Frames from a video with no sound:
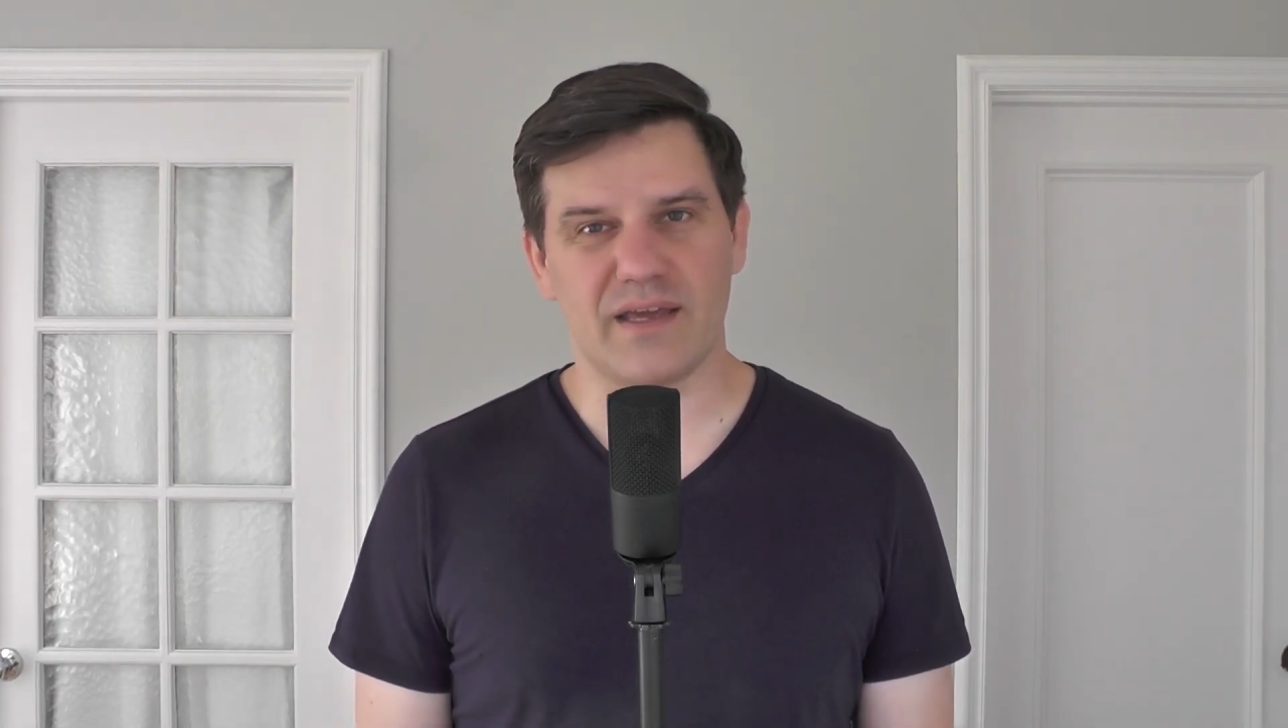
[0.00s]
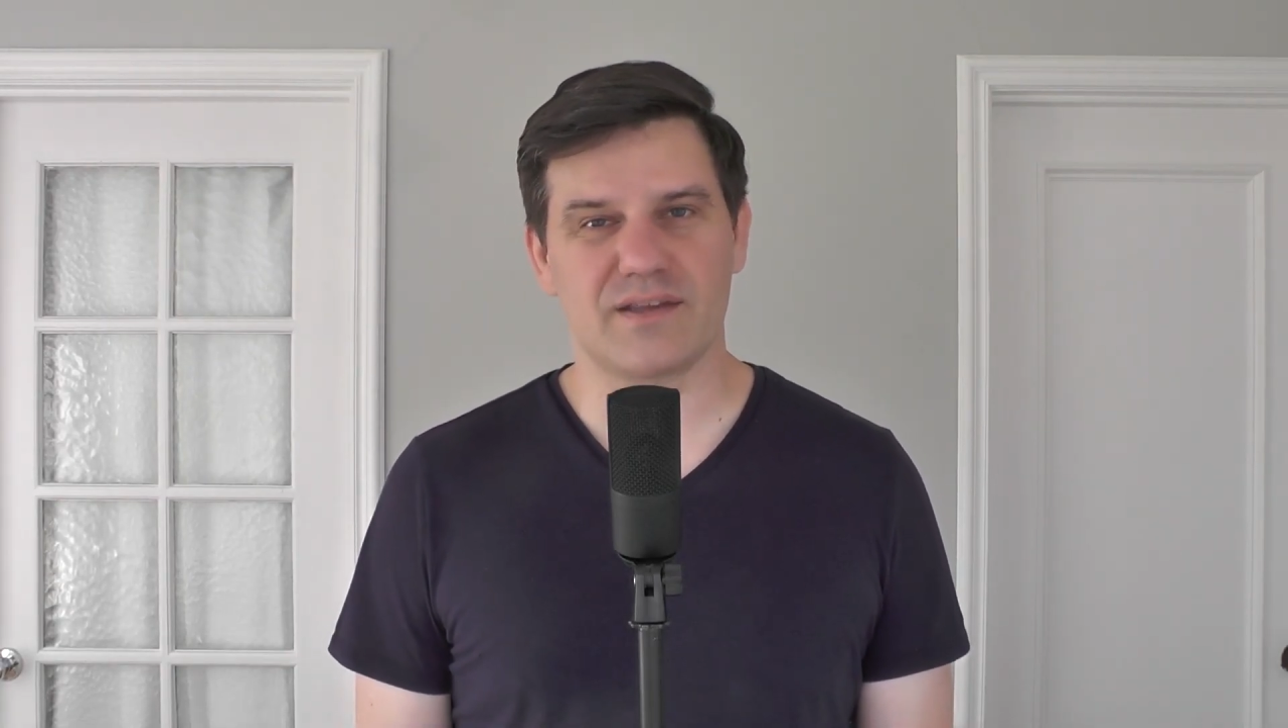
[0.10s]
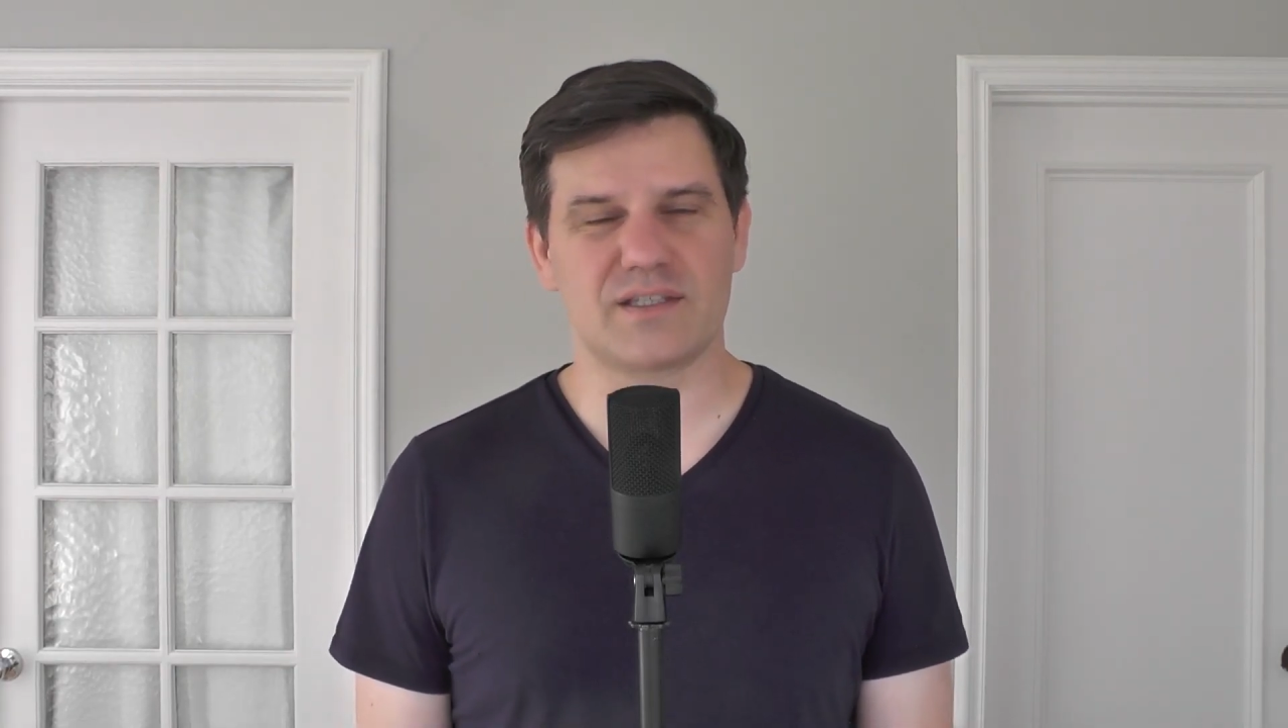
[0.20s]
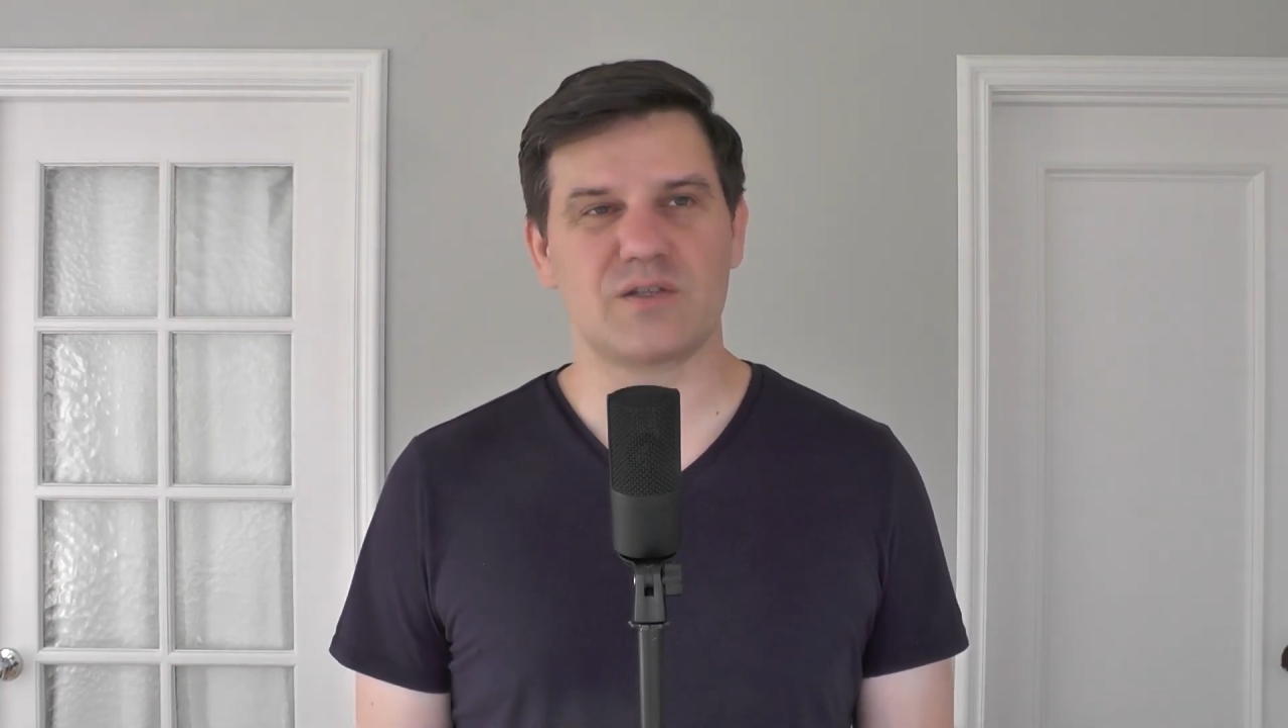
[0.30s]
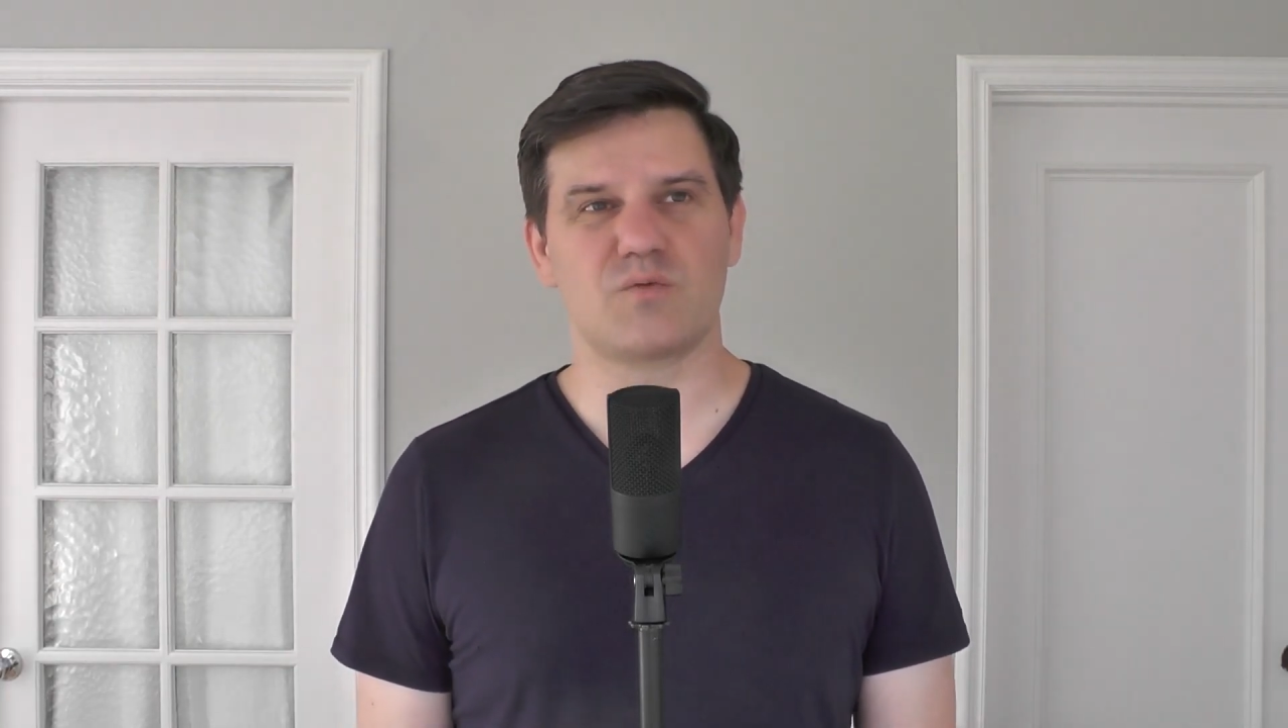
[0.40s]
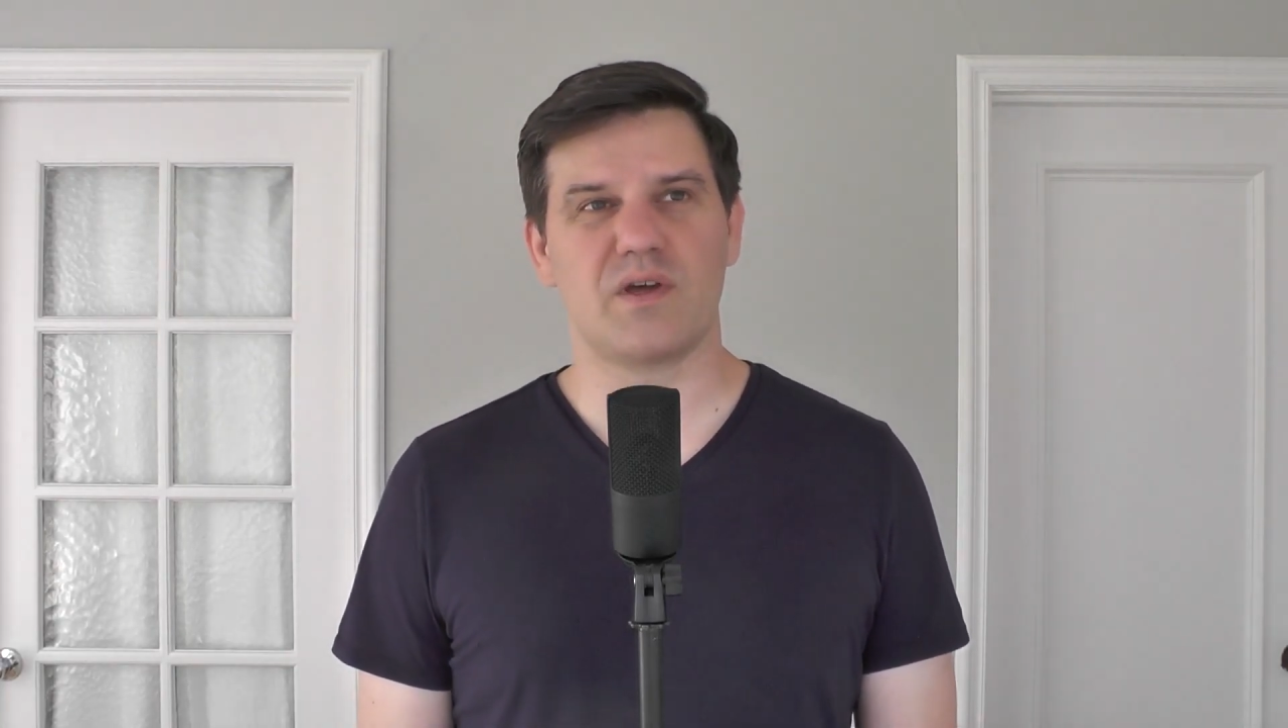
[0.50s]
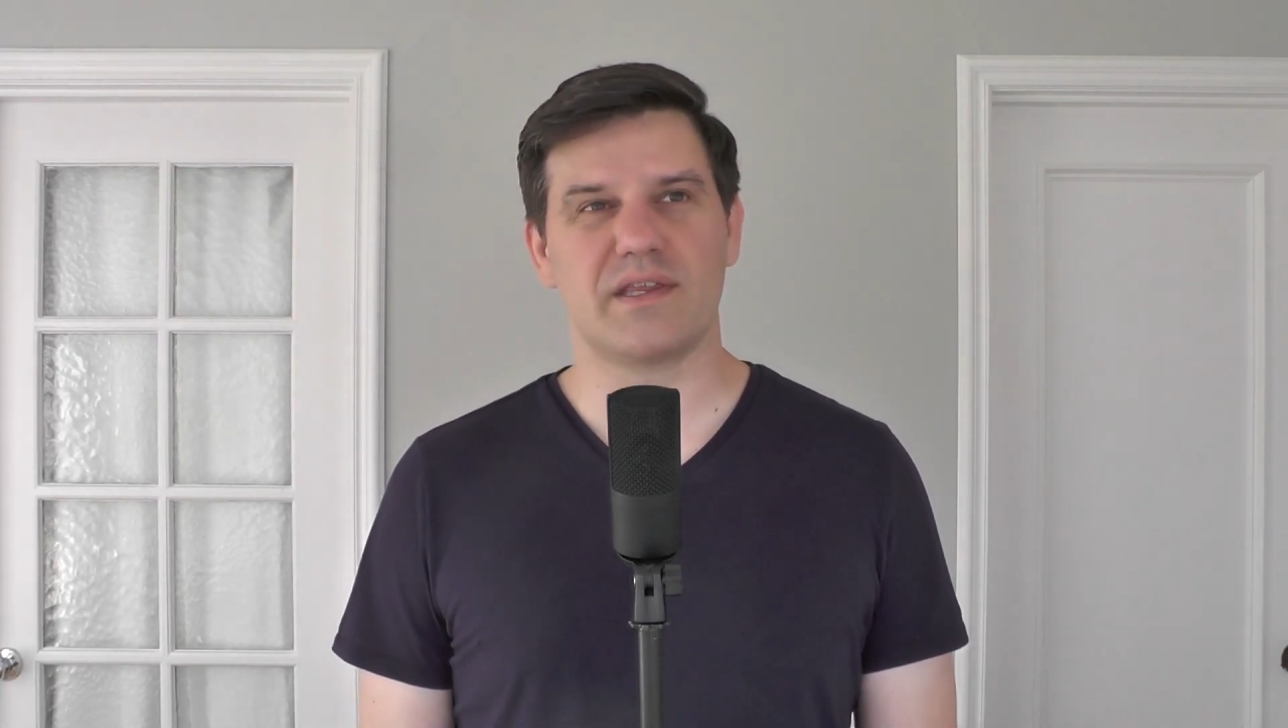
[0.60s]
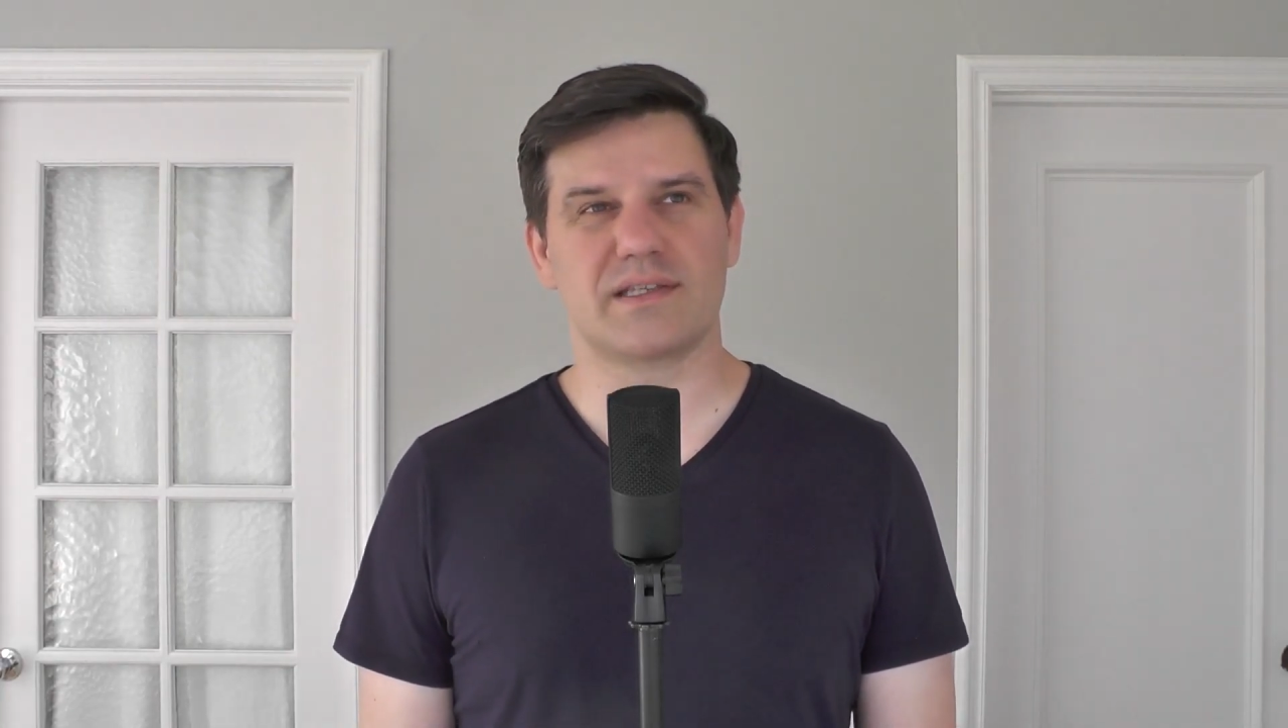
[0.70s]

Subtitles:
and this is one